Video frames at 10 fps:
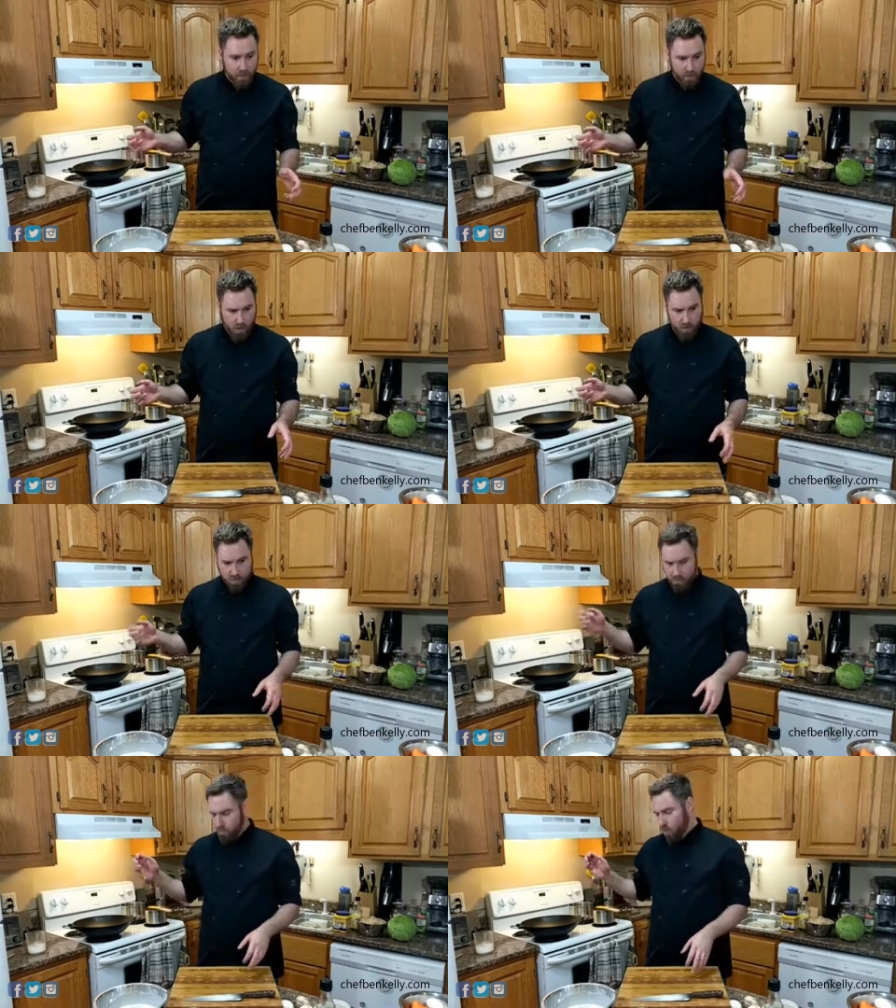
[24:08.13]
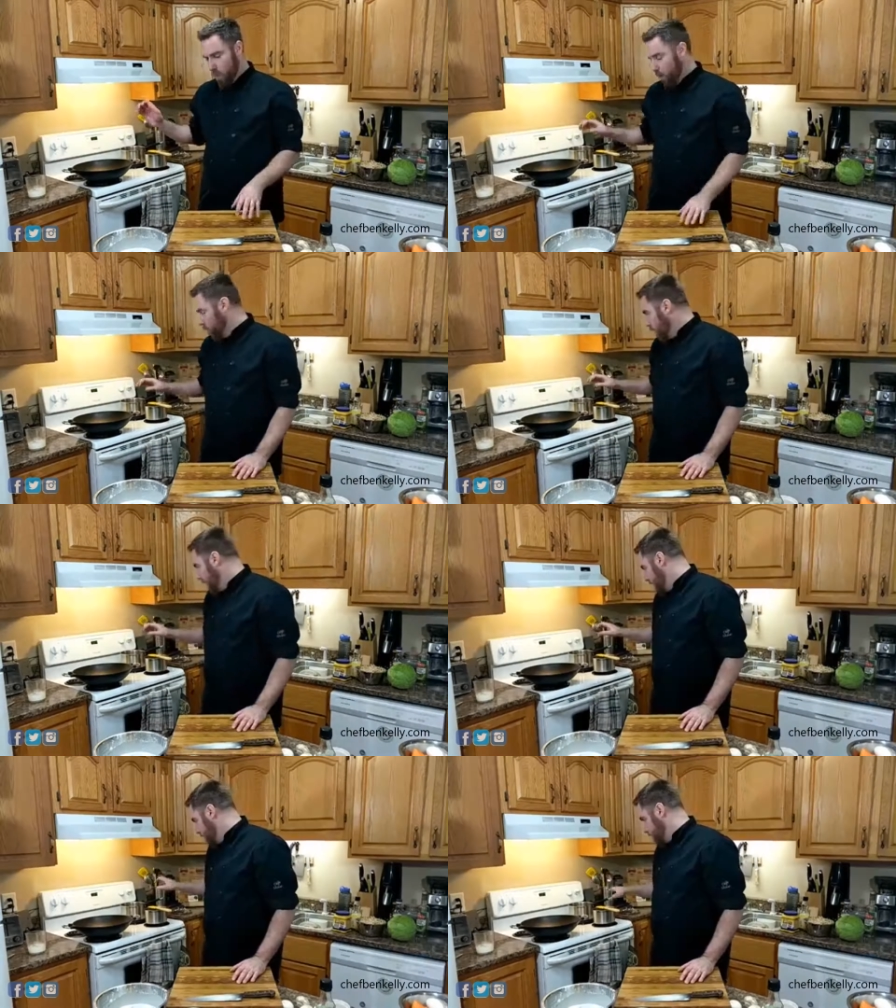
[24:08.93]
So while we're
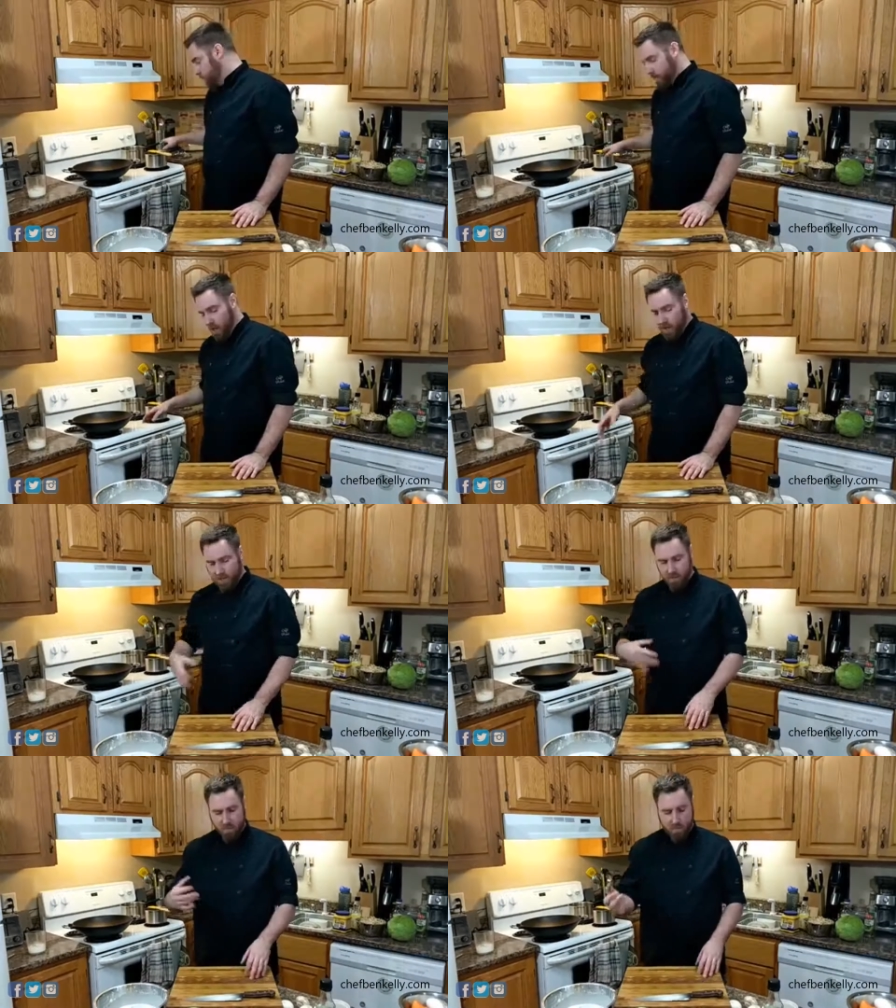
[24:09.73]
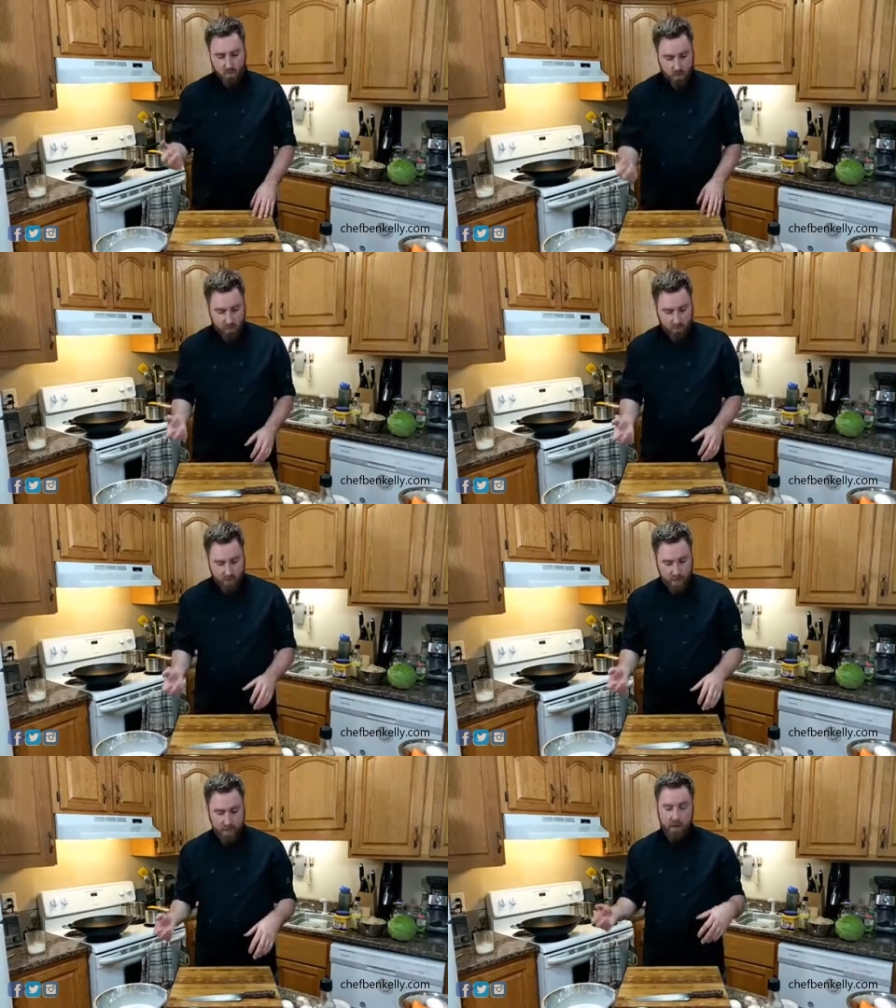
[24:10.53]
waiting for the sauce and we're getting
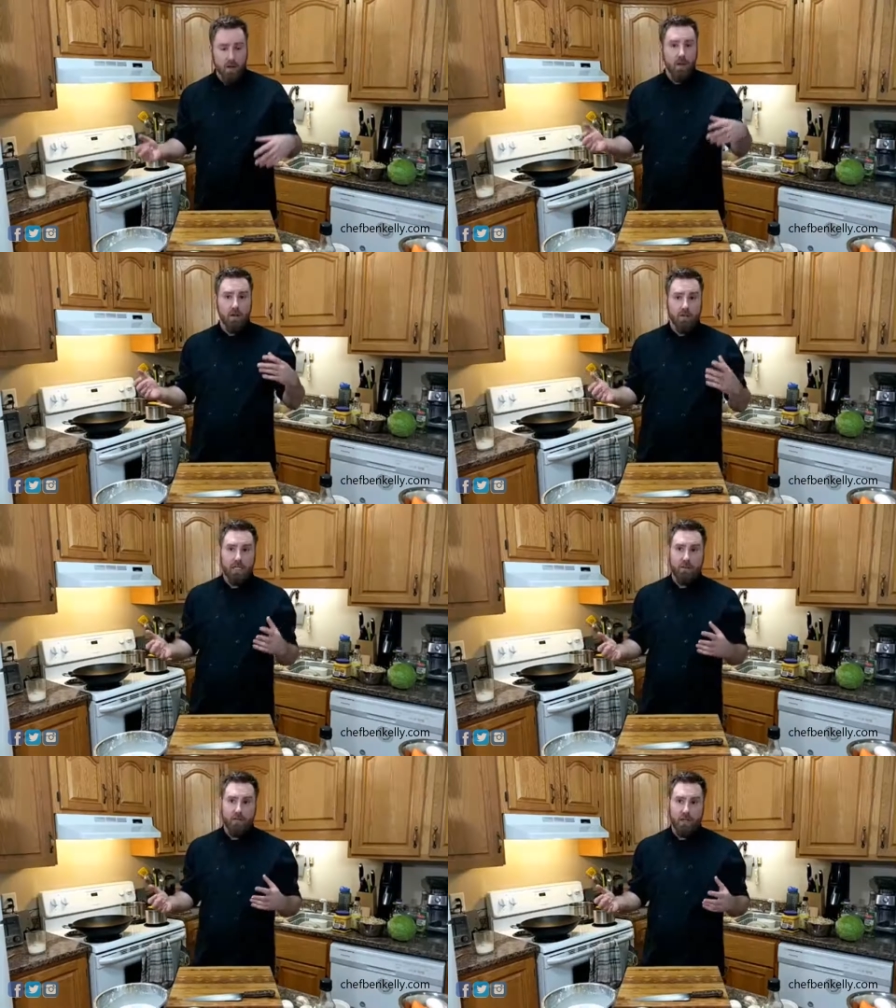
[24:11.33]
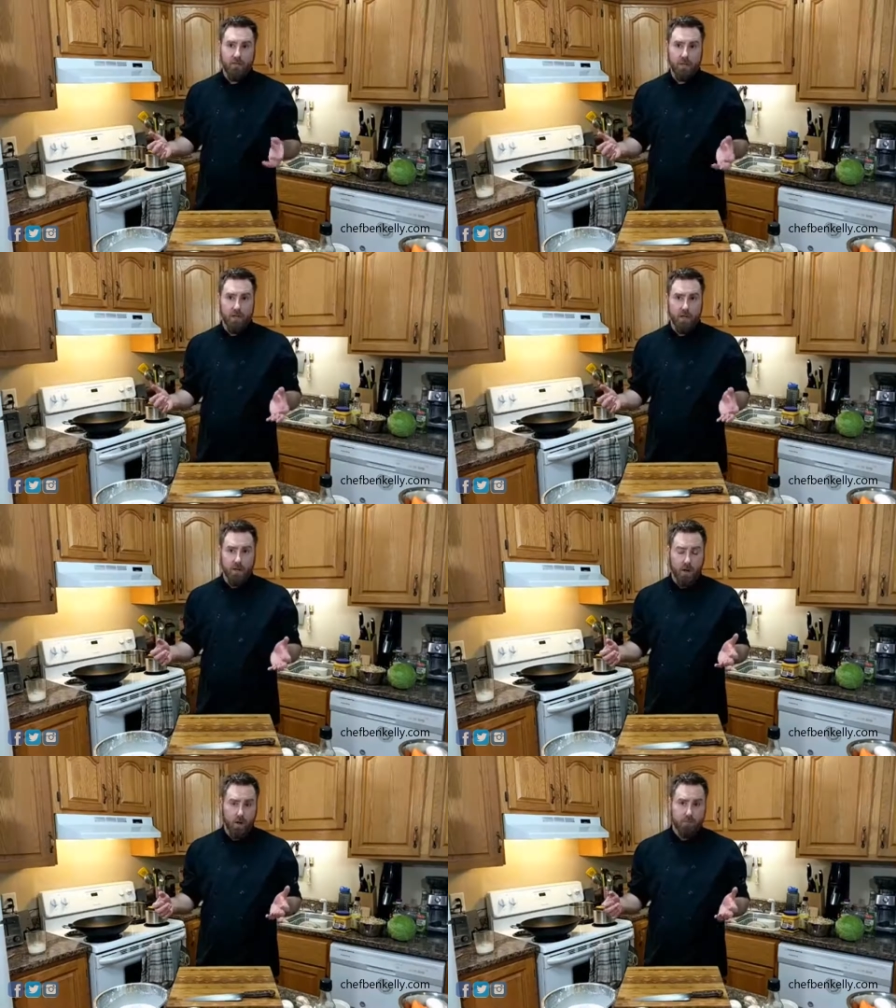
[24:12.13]
ready, let's get everything else ready
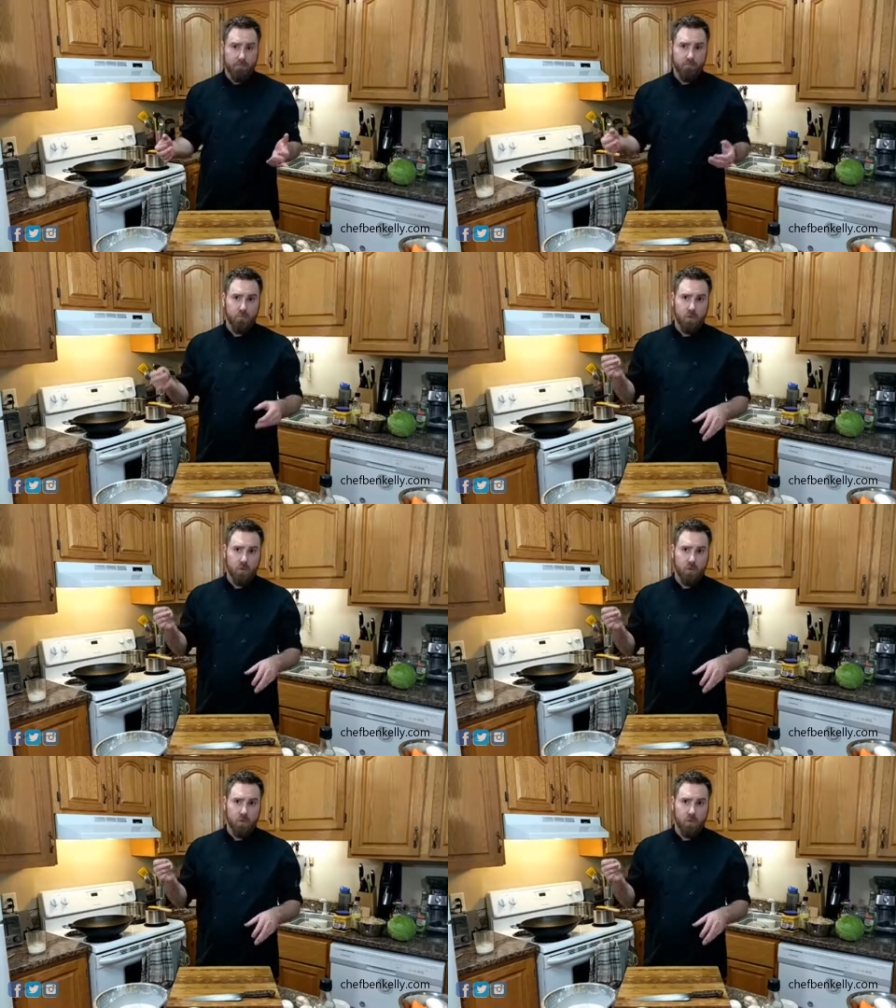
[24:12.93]
to go.